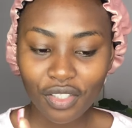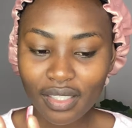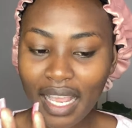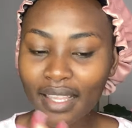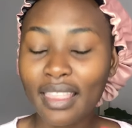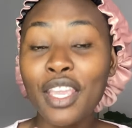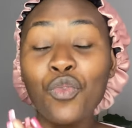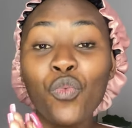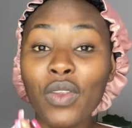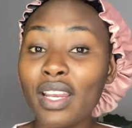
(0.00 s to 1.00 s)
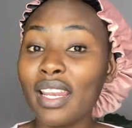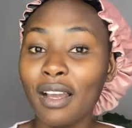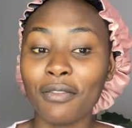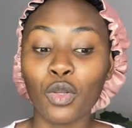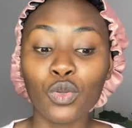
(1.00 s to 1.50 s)
like, they really
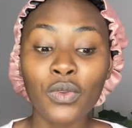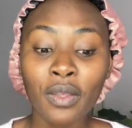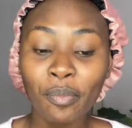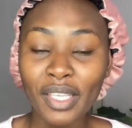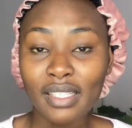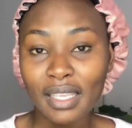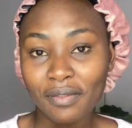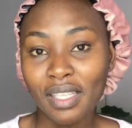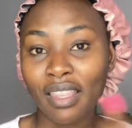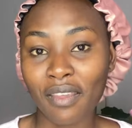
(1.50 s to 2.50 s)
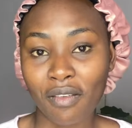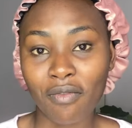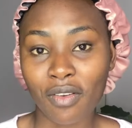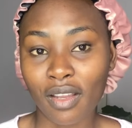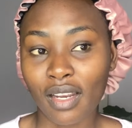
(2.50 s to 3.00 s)
loved, those were the best gifts that they've
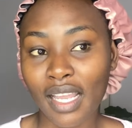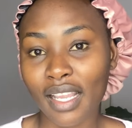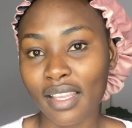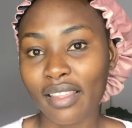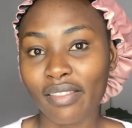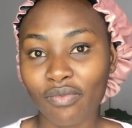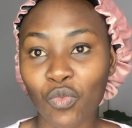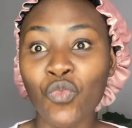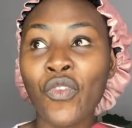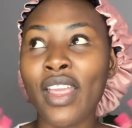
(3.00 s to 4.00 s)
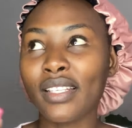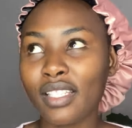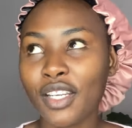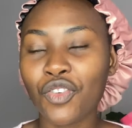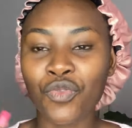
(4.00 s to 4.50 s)
ever, like,
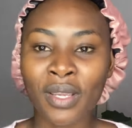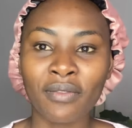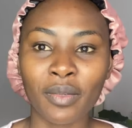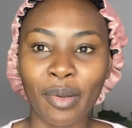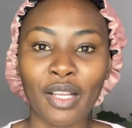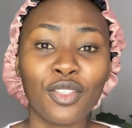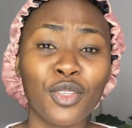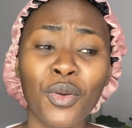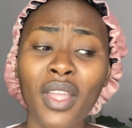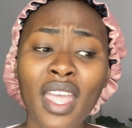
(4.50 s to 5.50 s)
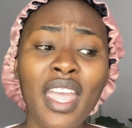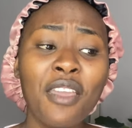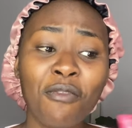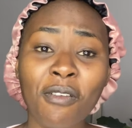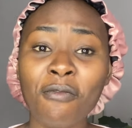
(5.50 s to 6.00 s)
rented and raved about. So
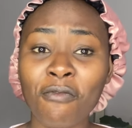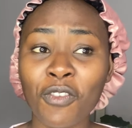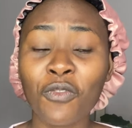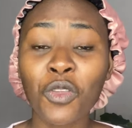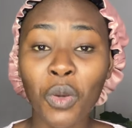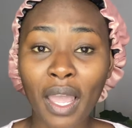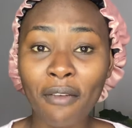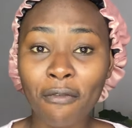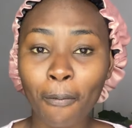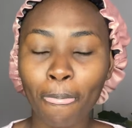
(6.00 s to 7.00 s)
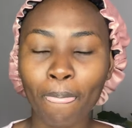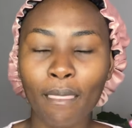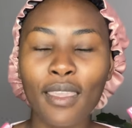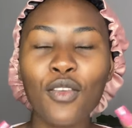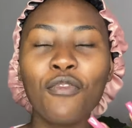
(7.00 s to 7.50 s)
if you
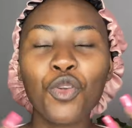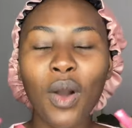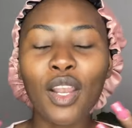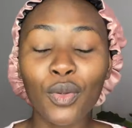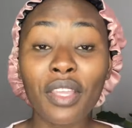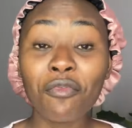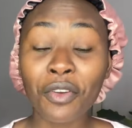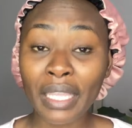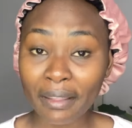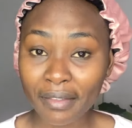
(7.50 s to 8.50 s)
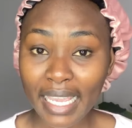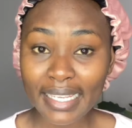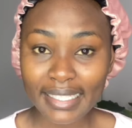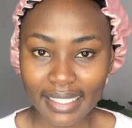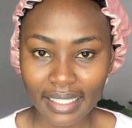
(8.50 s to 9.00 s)
are looking for a gift
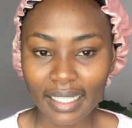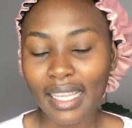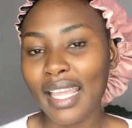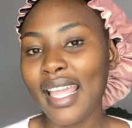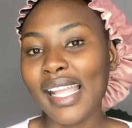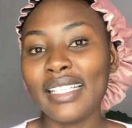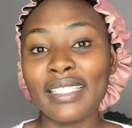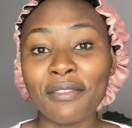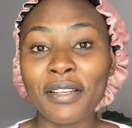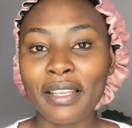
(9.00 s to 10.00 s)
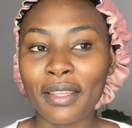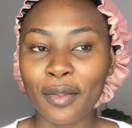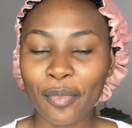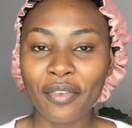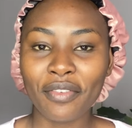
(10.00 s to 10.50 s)
idea, it's definitely the
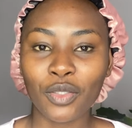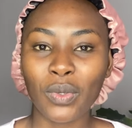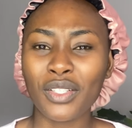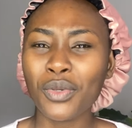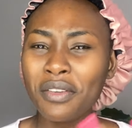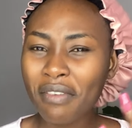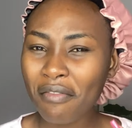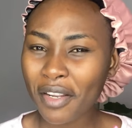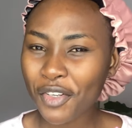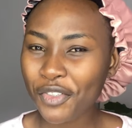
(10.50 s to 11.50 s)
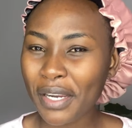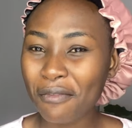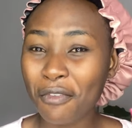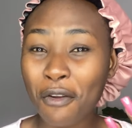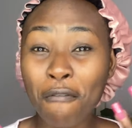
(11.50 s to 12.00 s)
perfect one. It's only 500
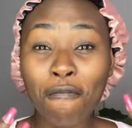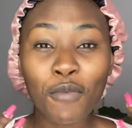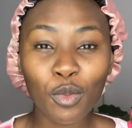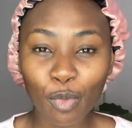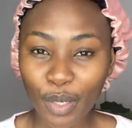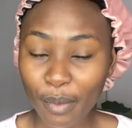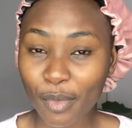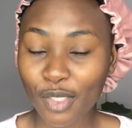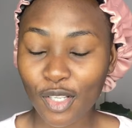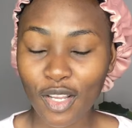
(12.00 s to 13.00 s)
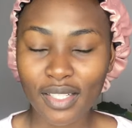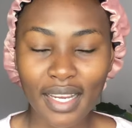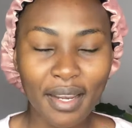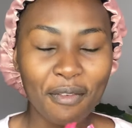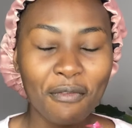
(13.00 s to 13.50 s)
rand for a full body massage
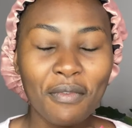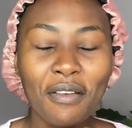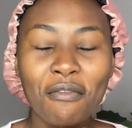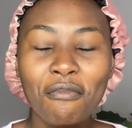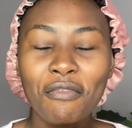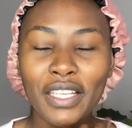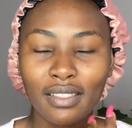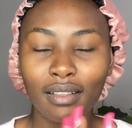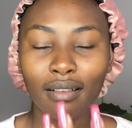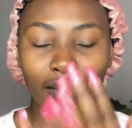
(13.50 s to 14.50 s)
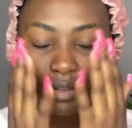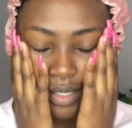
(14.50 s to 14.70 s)
and a facial. Oh,